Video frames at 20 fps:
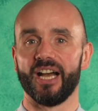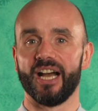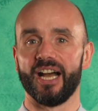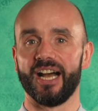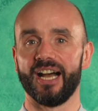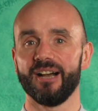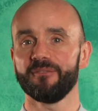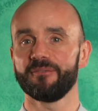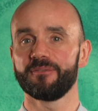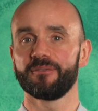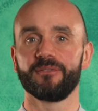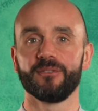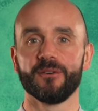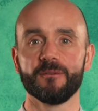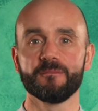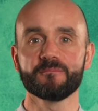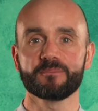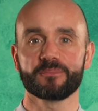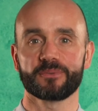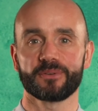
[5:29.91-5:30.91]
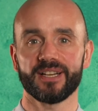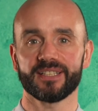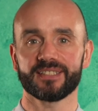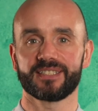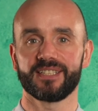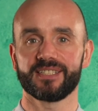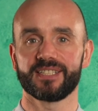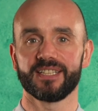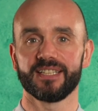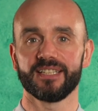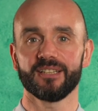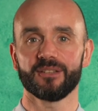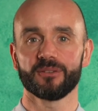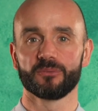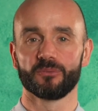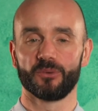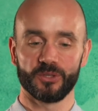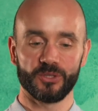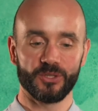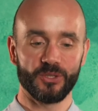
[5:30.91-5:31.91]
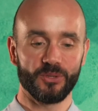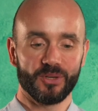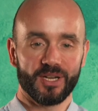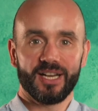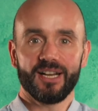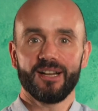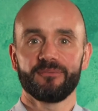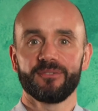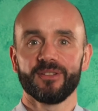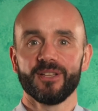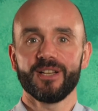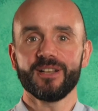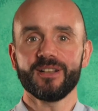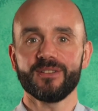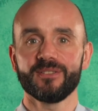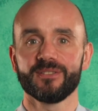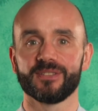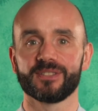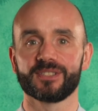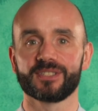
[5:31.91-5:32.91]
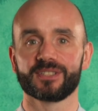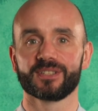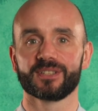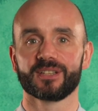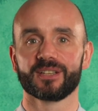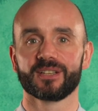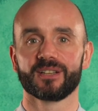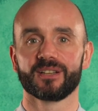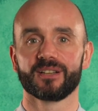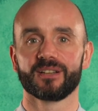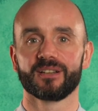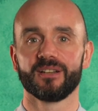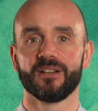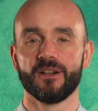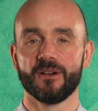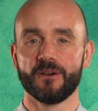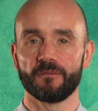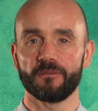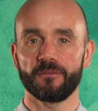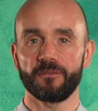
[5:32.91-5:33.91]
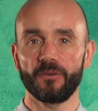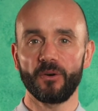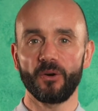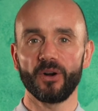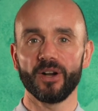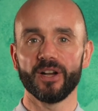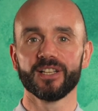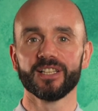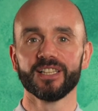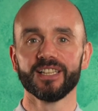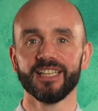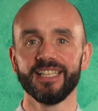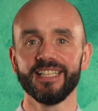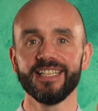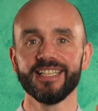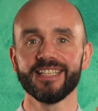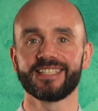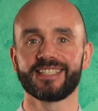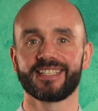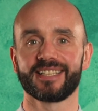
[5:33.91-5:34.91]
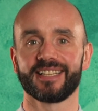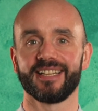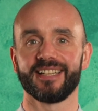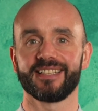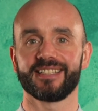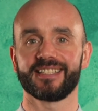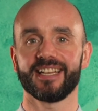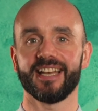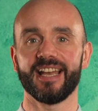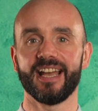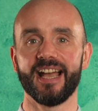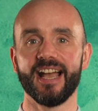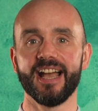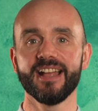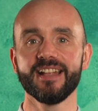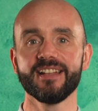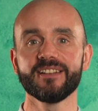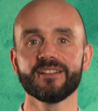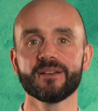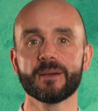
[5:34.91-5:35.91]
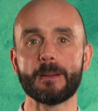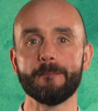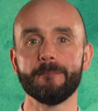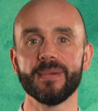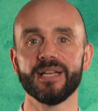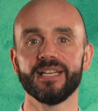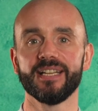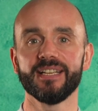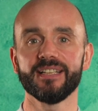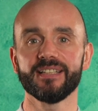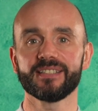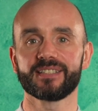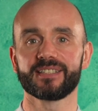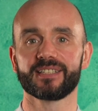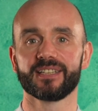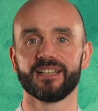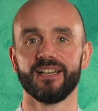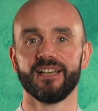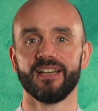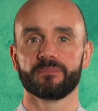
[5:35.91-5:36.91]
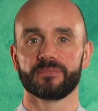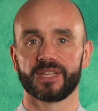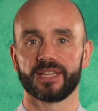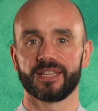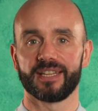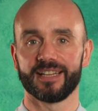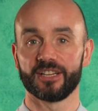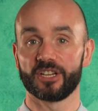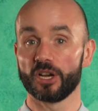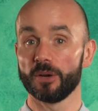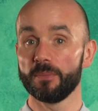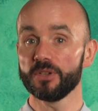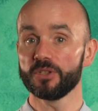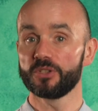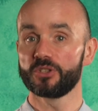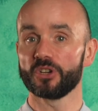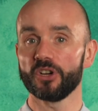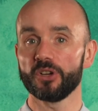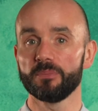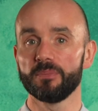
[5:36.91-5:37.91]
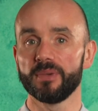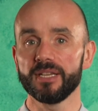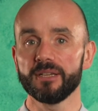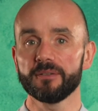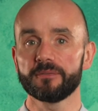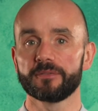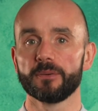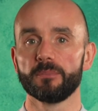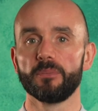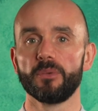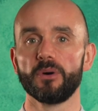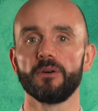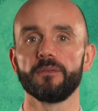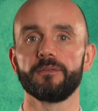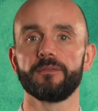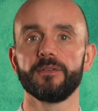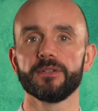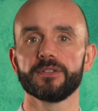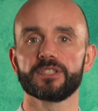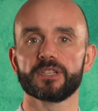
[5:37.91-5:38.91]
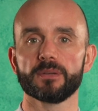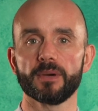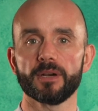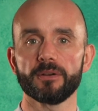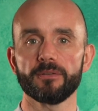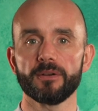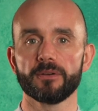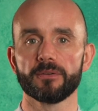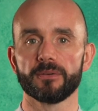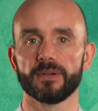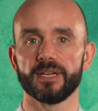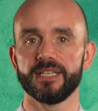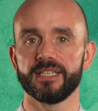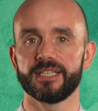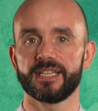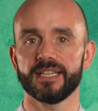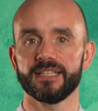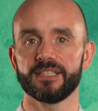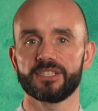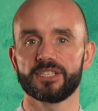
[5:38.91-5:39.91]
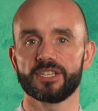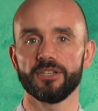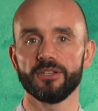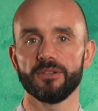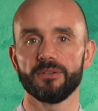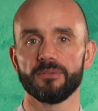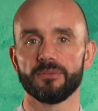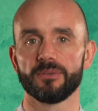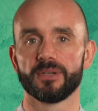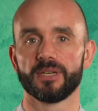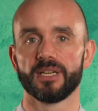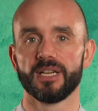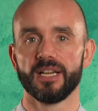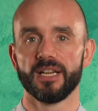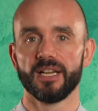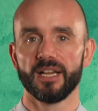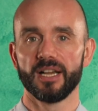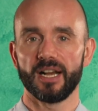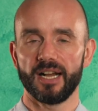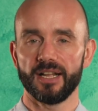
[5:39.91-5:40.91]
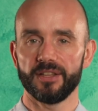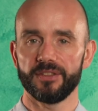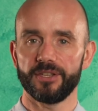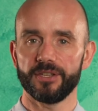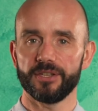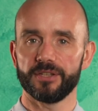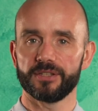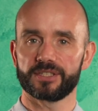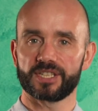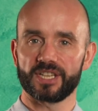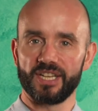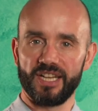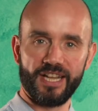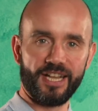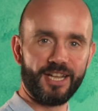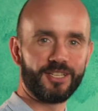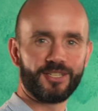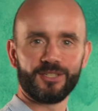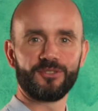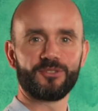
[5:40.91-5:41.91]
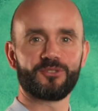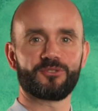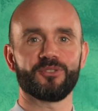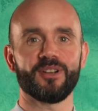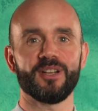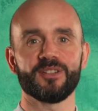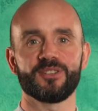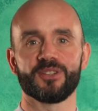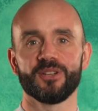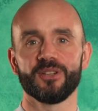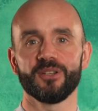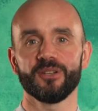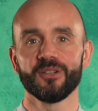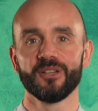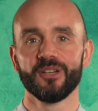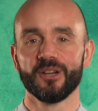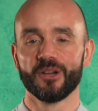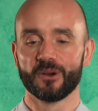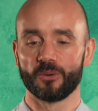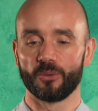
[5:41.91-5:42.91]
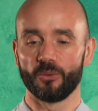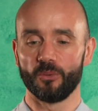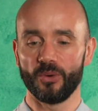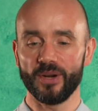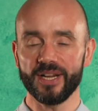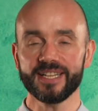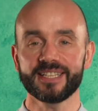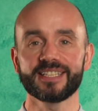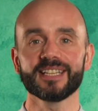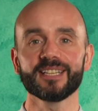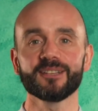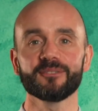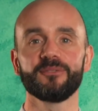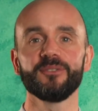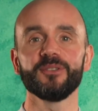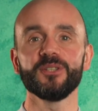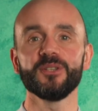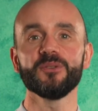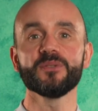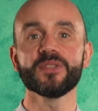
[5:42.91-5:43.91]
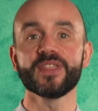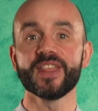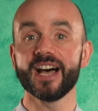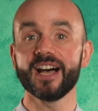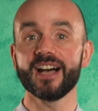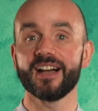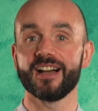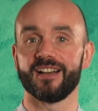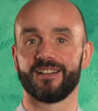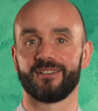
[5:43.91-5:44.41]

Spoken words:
Have fun practicing what you have learned for at least 10 minutes. Then come and join me for more fun tomorrow in day 2. And there's hidden treasure waiting for you there.